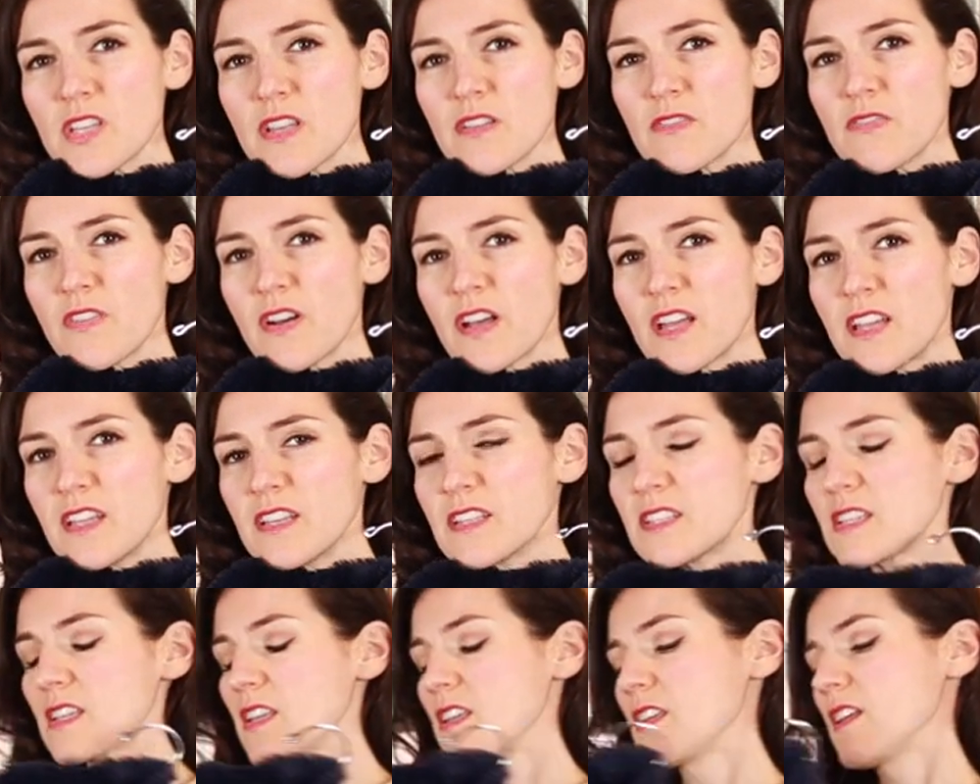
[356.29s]
I
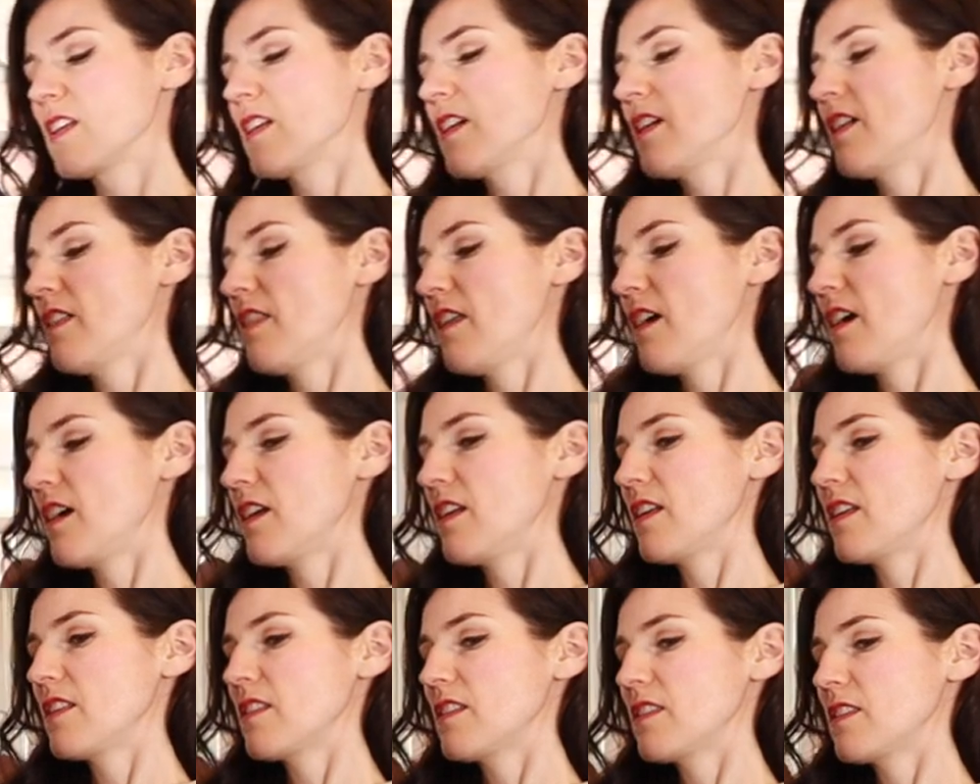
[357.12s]
find
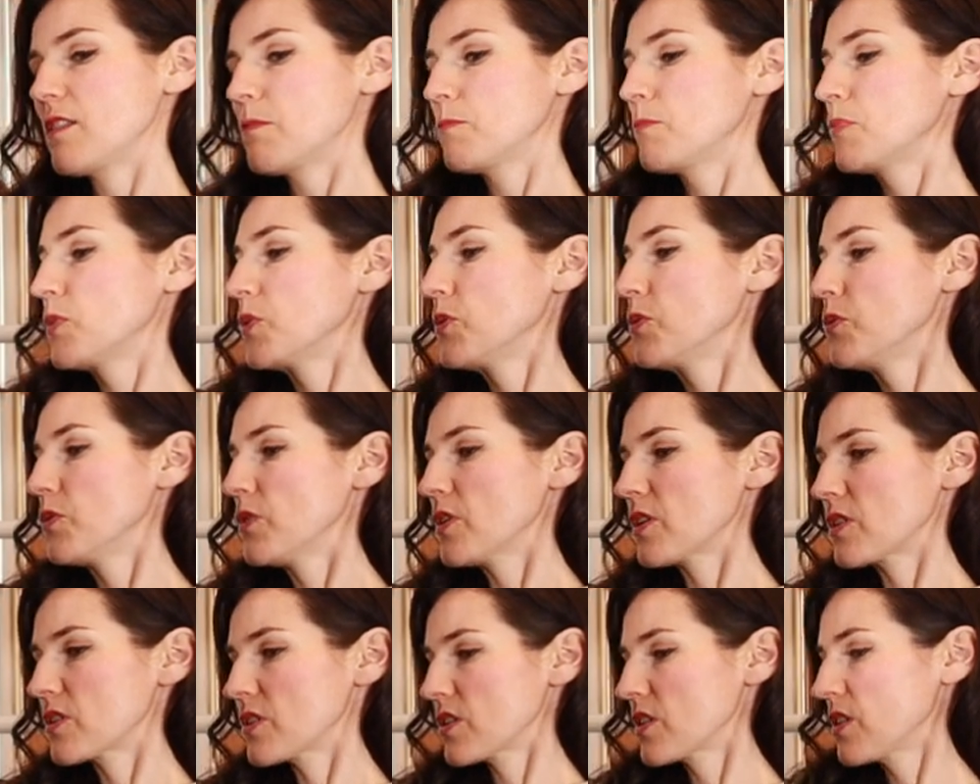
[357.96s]
that blue
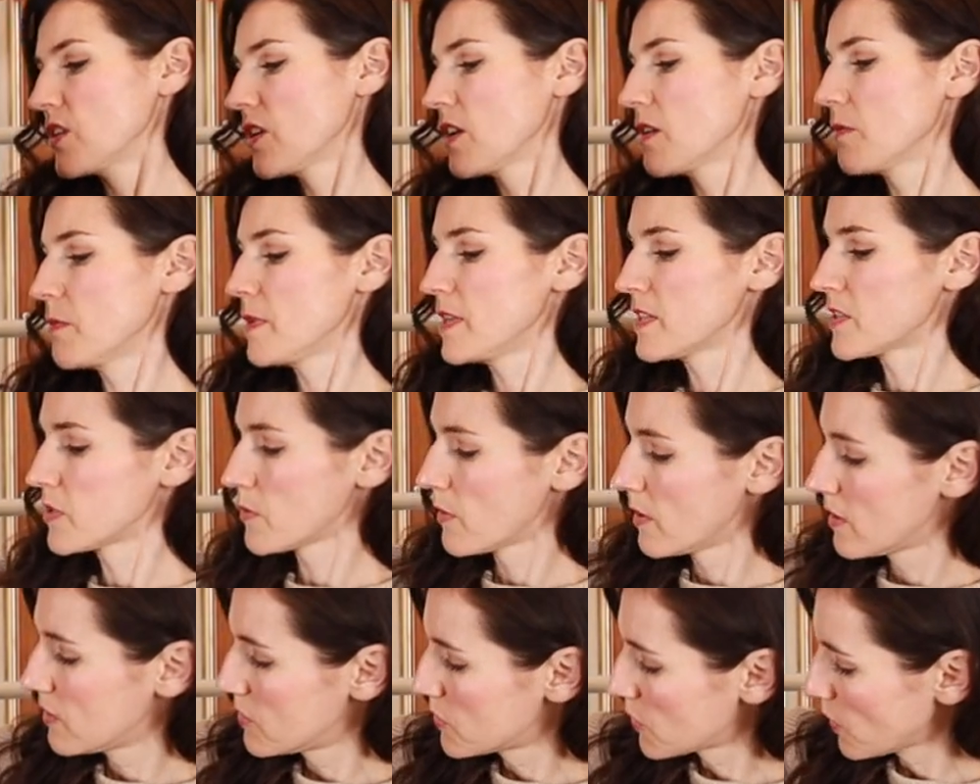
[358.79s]
looks good on me so
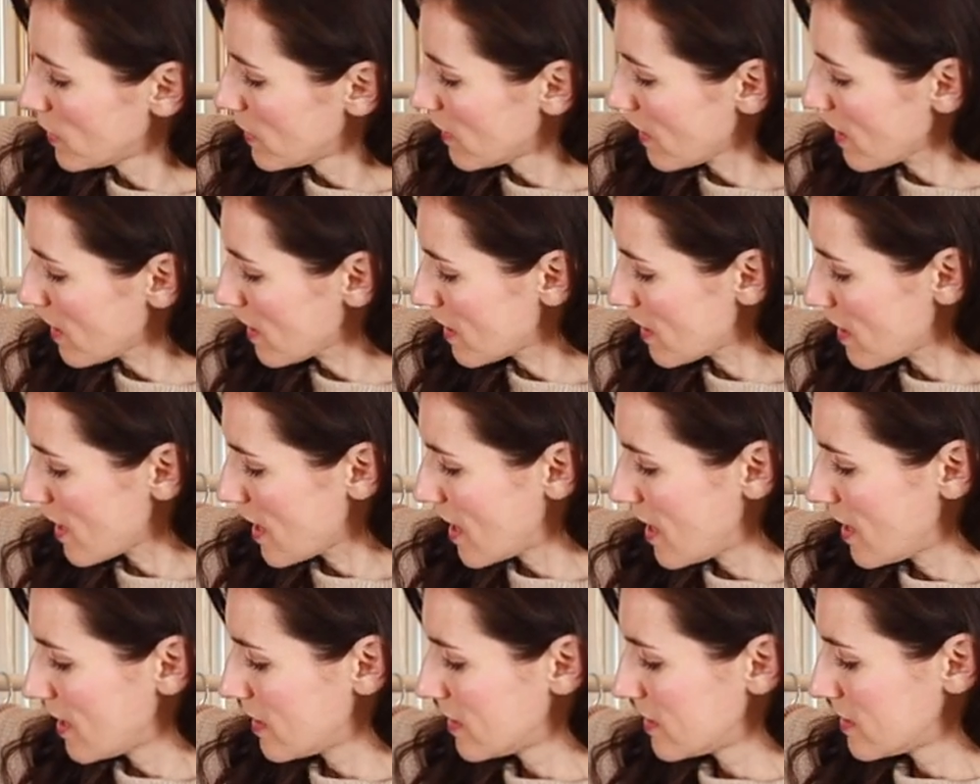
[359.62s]
I enjoy that
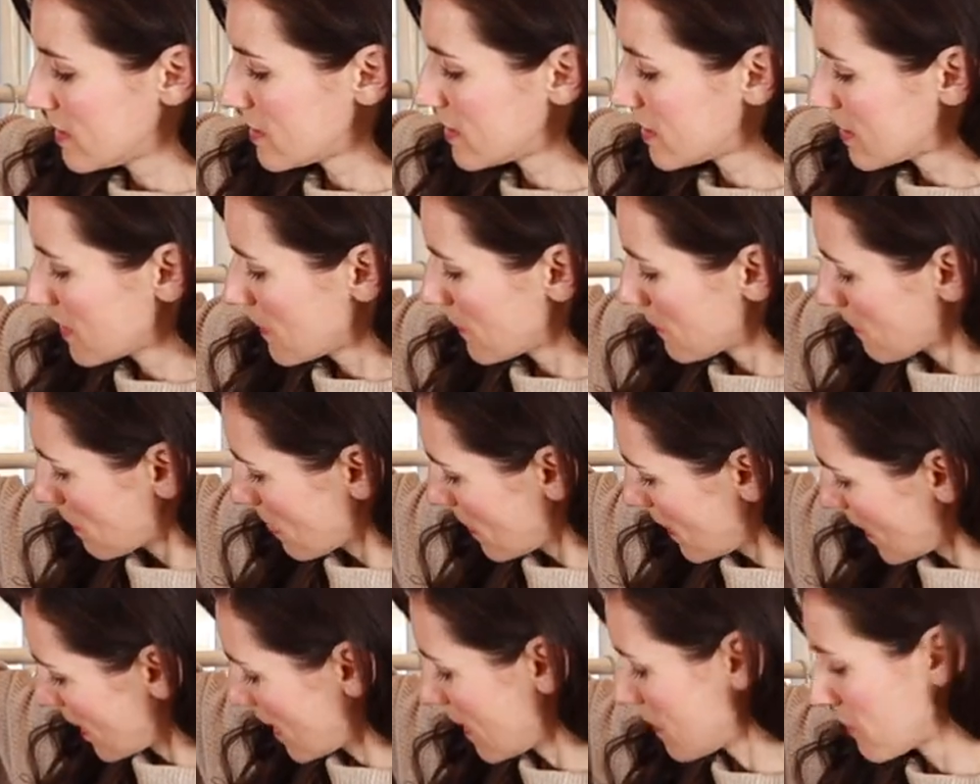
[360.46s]
and
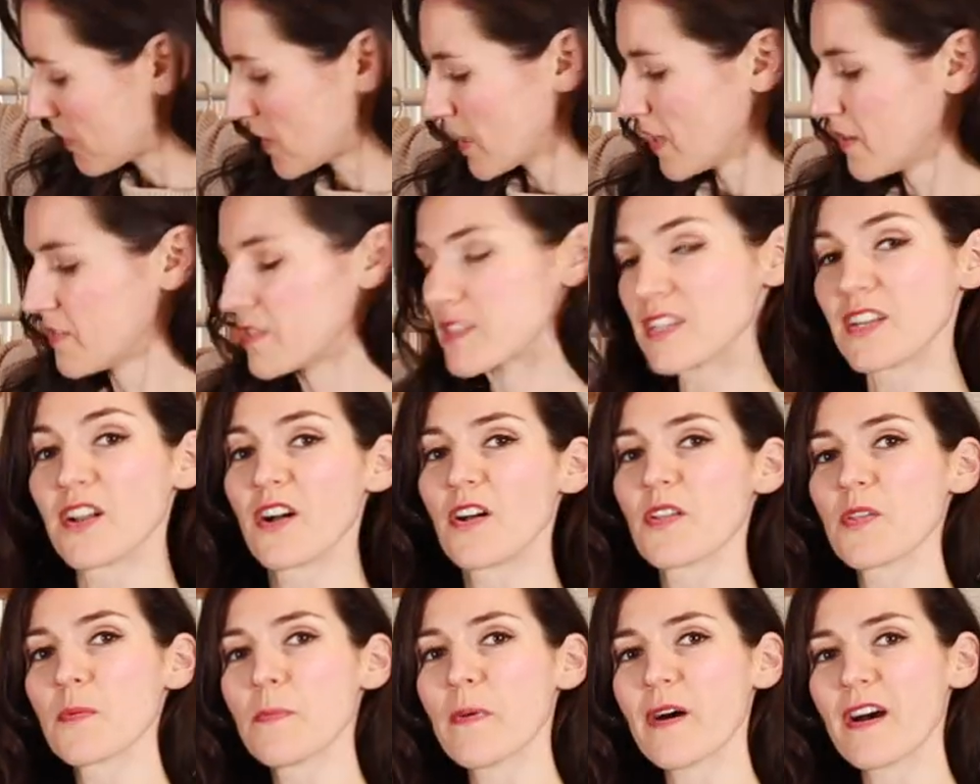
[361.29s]
yeah I have gloves in
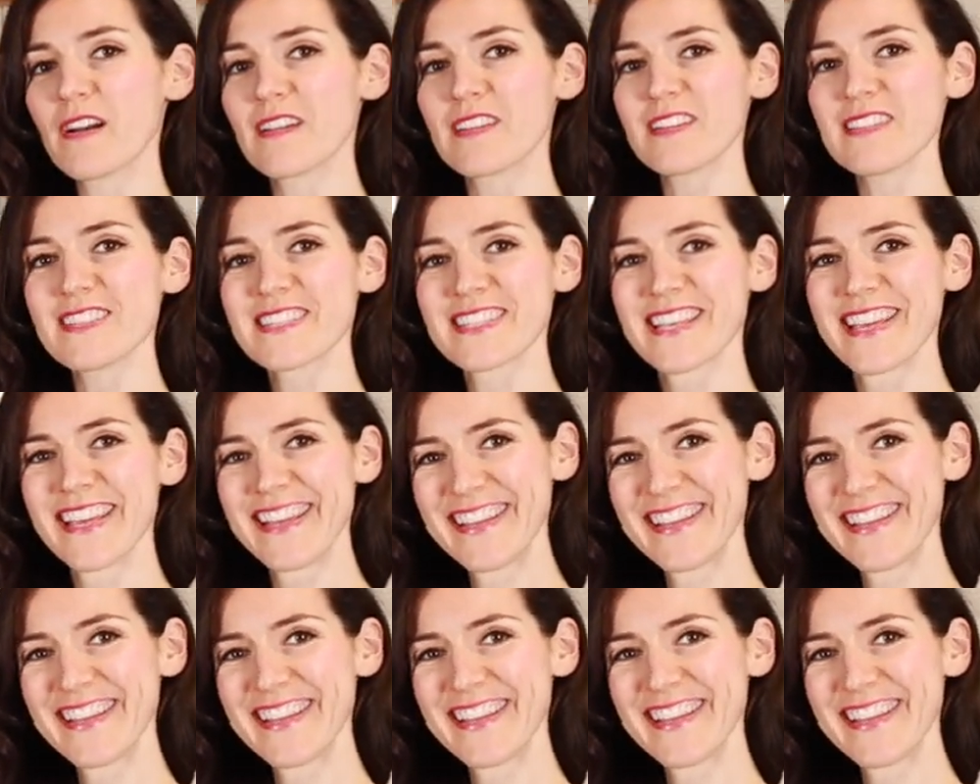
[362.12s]
all the pockets.